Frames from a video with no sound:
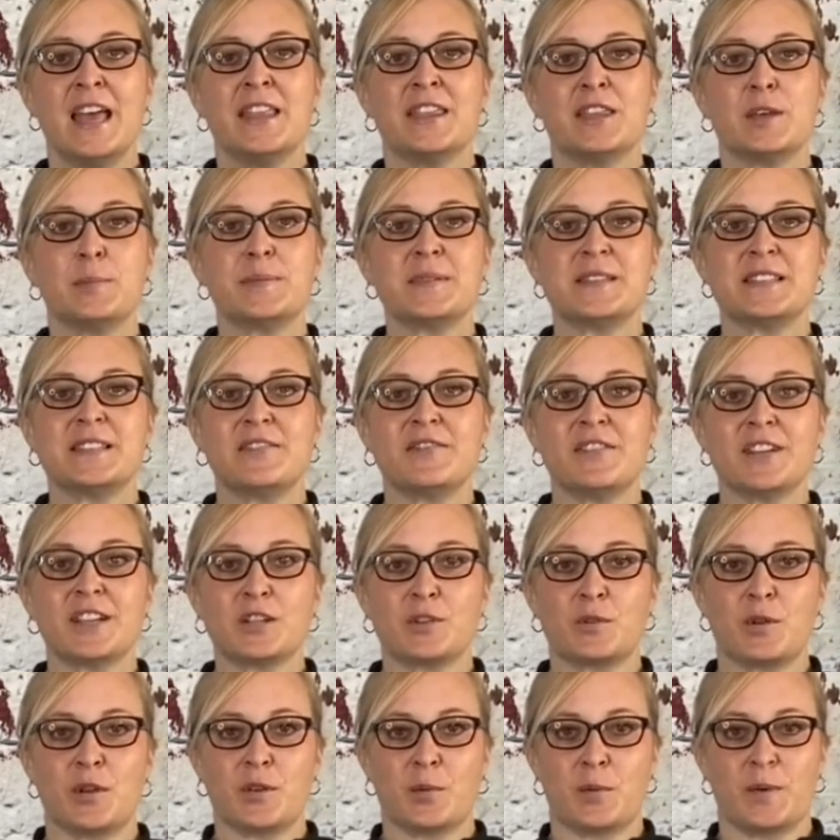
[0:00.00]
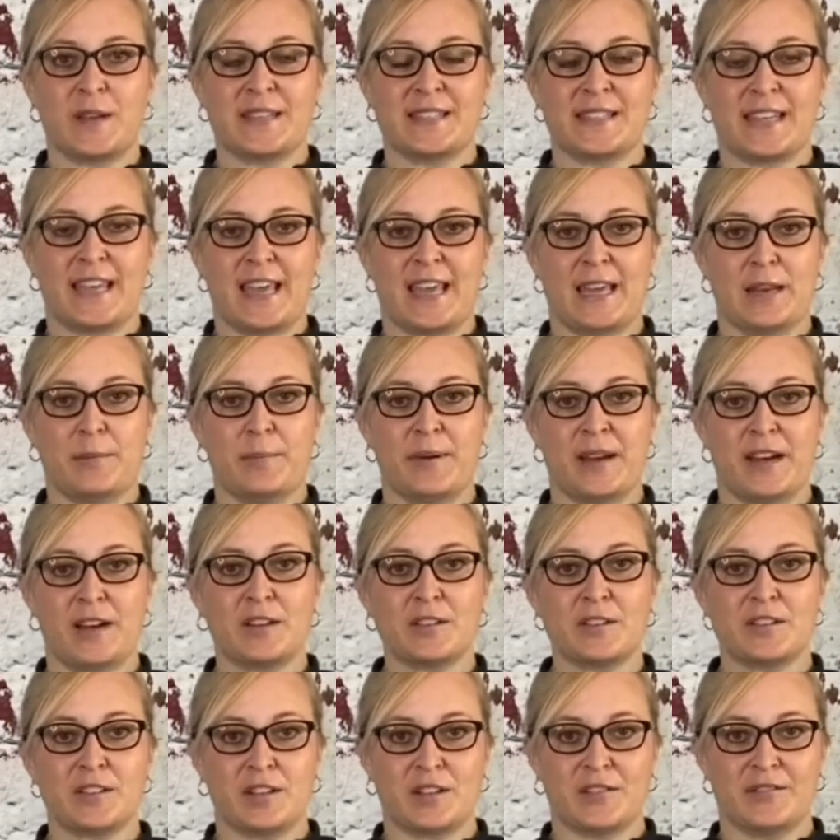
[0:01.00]
The Pacific Northwest canned pear
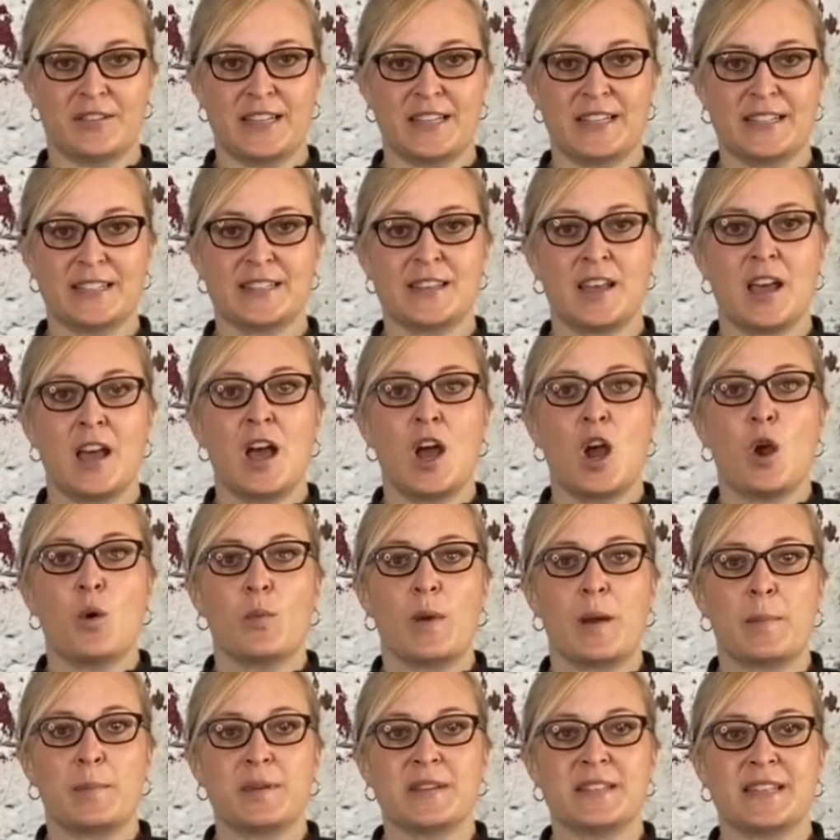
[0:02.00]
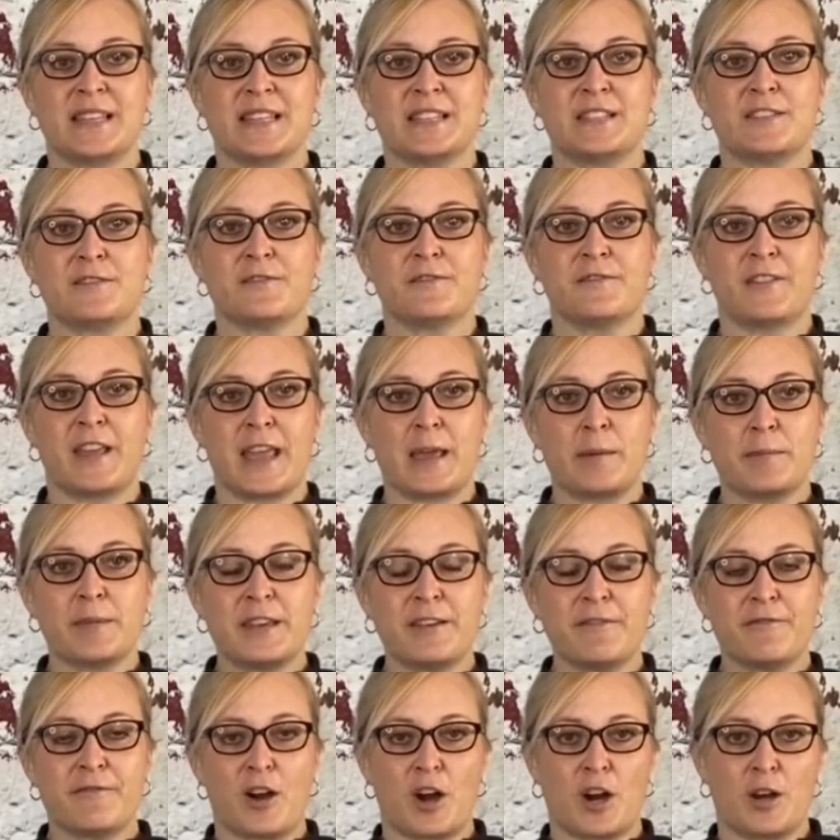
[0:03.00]
service represents
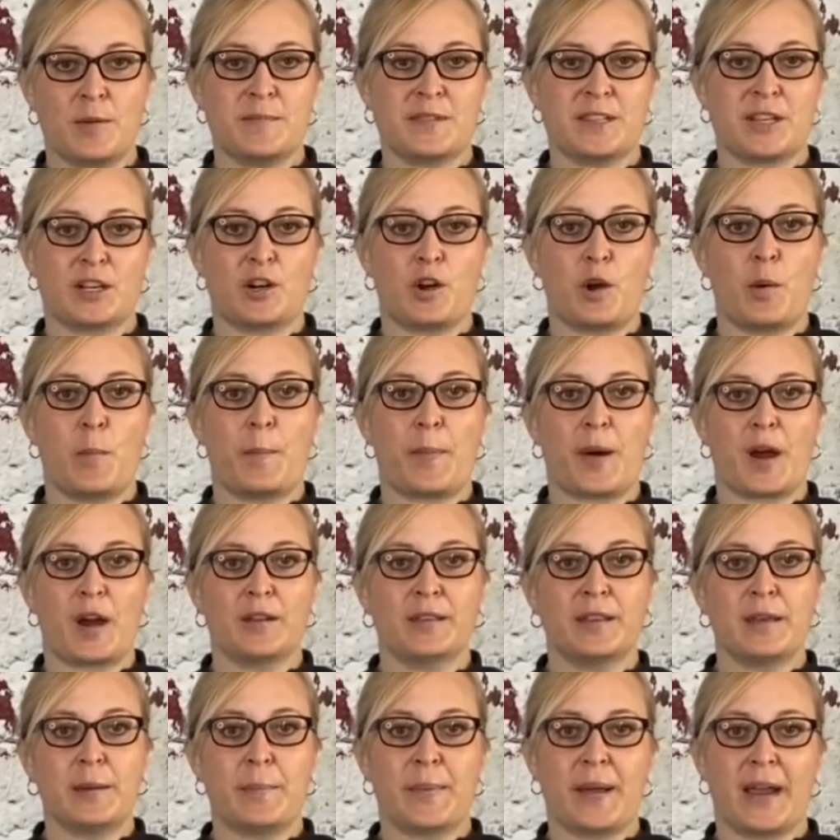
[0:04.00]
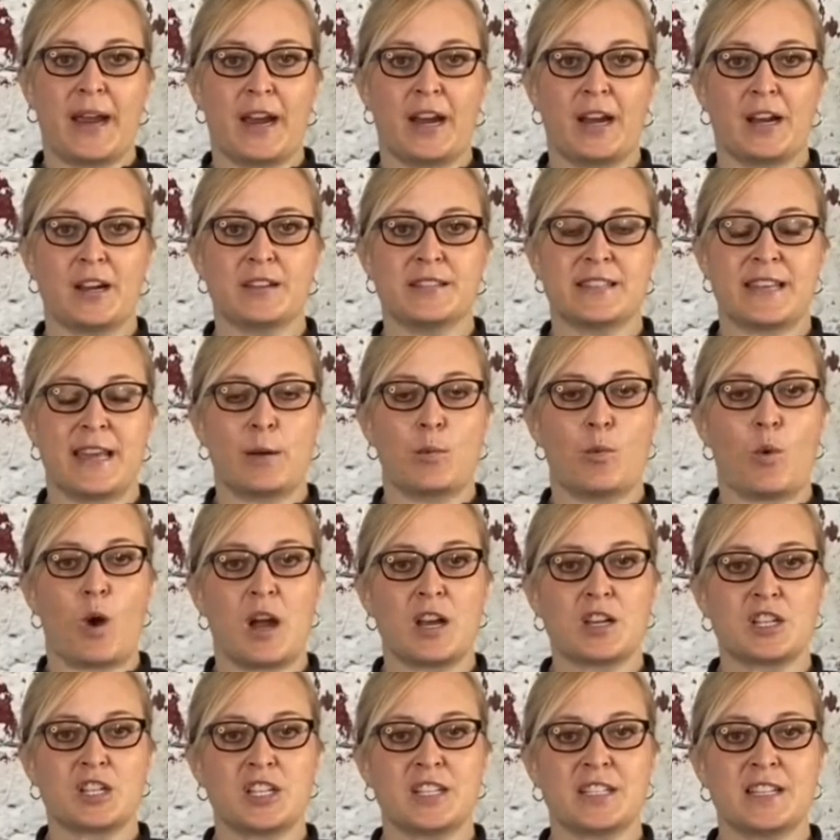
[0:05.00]
family farms that grow Bartlett pears in
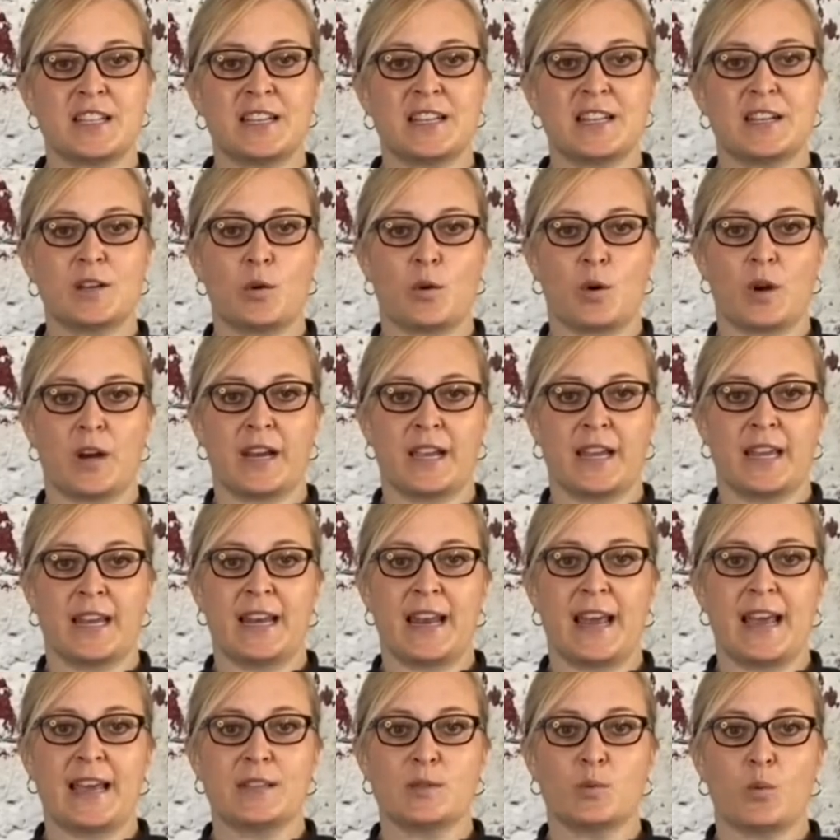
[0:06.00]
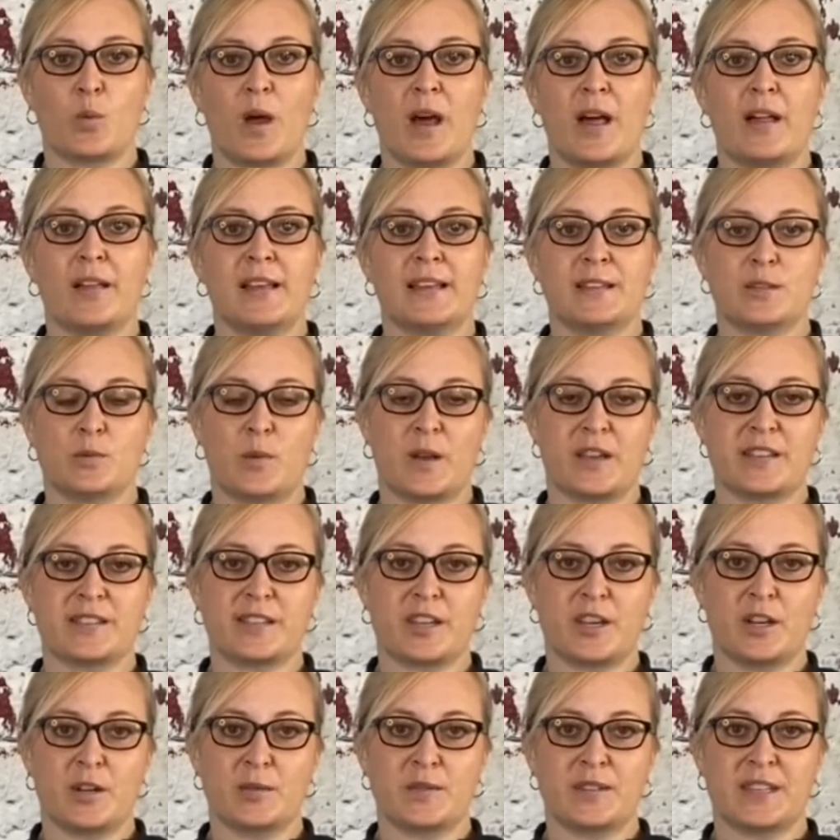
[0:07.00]
Washington and Oregon, as well as West
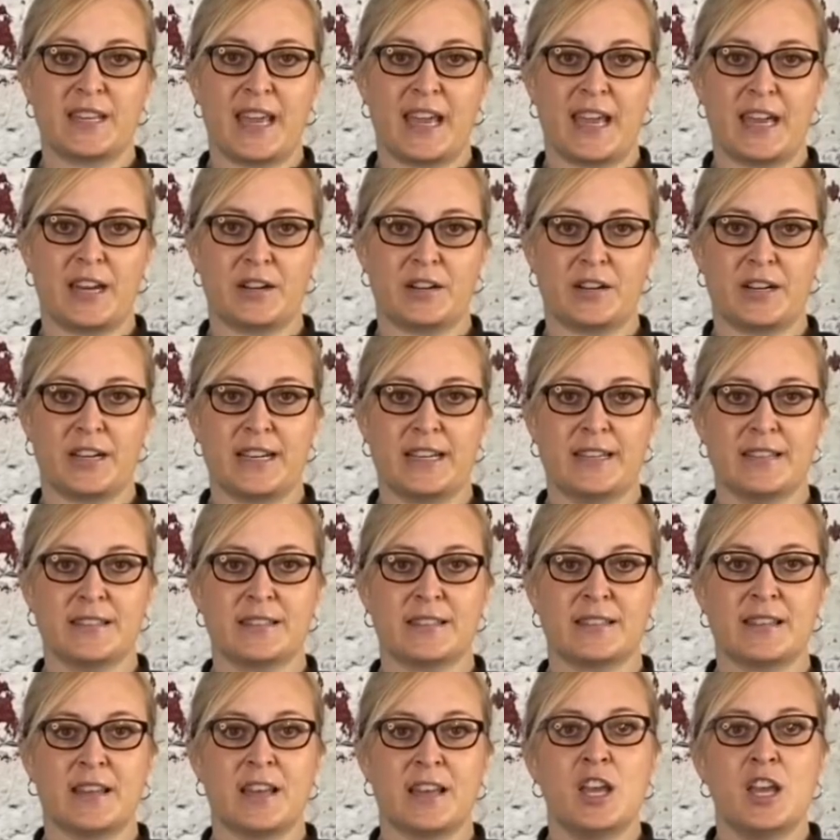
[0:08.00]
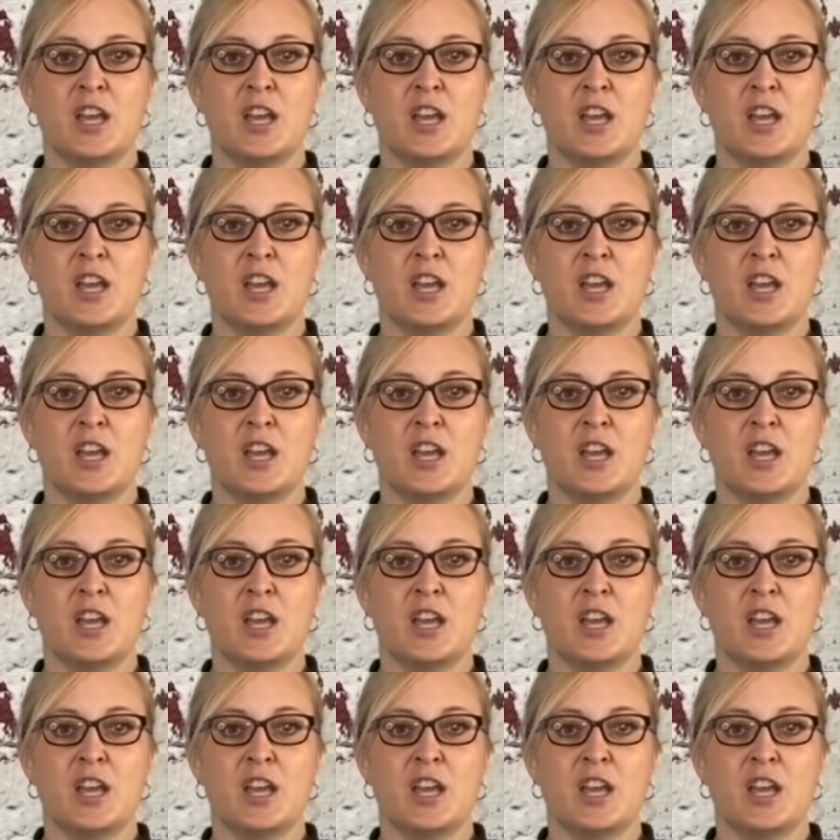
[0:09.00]
Coast canneries.